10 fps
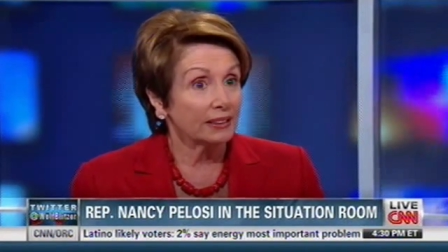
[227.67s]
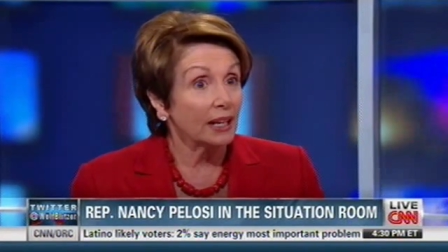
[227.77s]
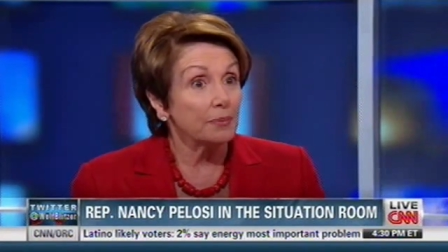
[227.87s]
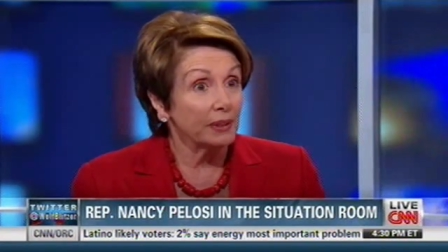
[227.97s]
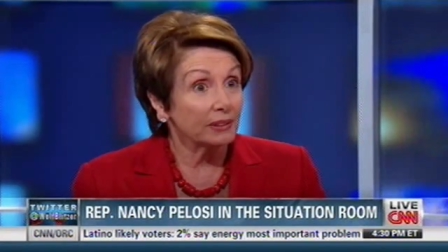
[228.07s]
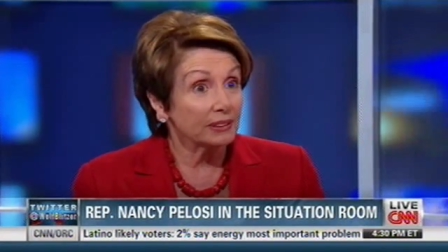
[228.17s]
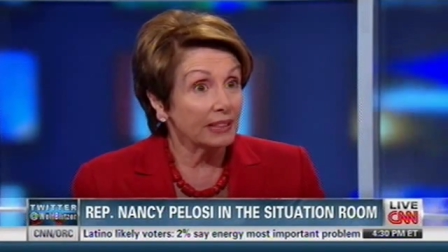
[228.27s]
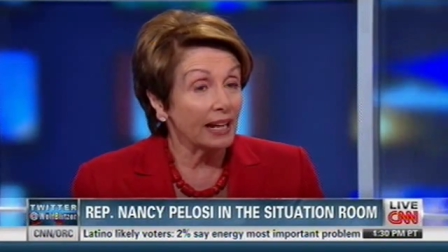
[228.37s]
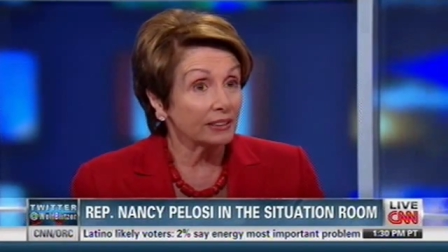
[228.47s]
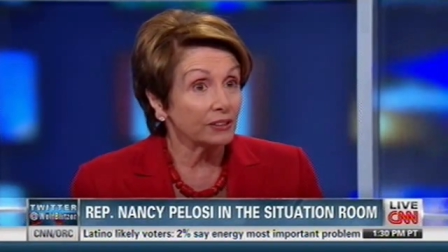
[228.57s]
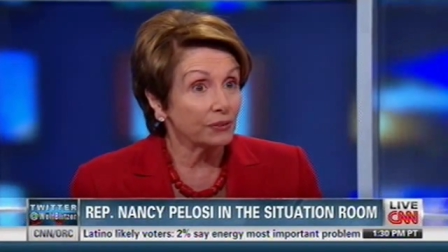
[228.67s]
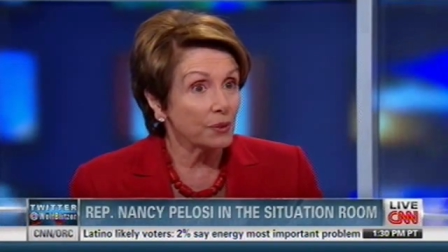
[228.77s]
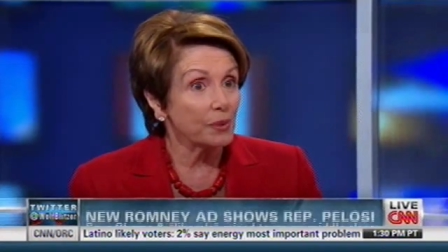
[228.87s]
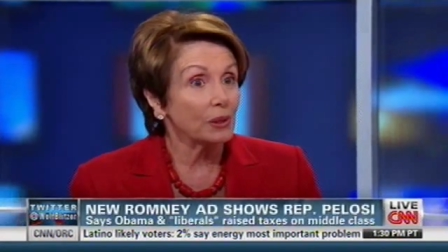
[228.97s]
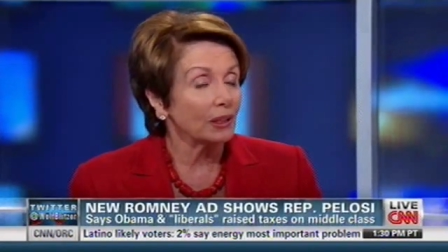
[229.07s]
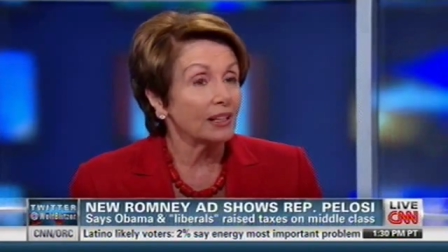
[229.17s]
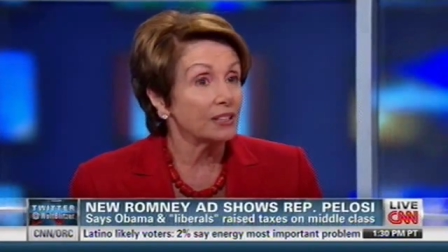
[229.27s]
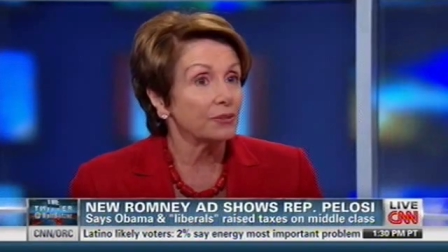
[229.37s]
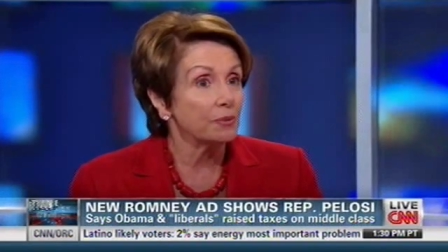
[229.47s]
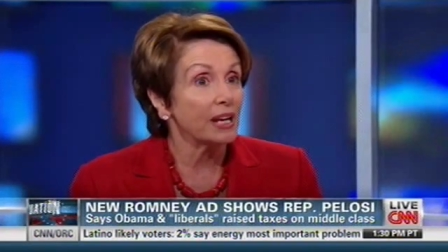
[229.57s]
cutting taxes for the middle
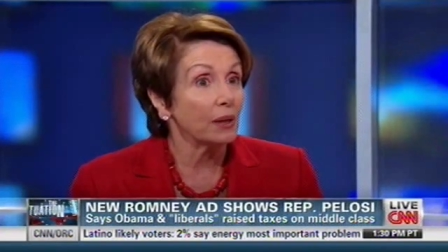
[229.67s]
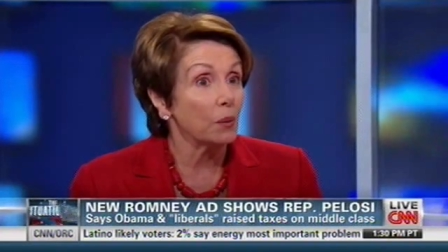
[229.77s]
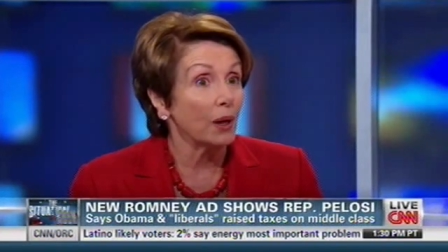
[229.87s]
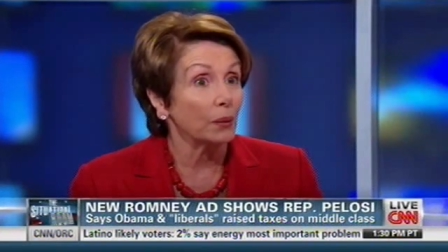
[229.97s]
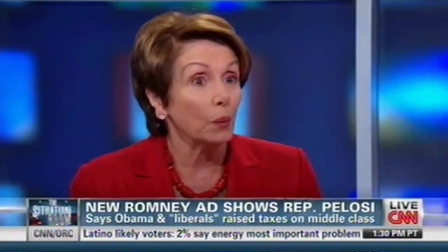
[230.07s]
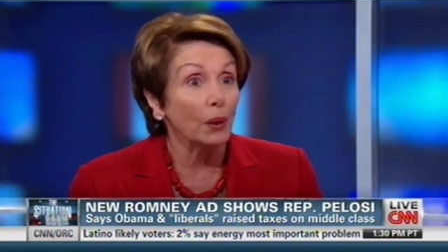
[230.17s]
class from day one,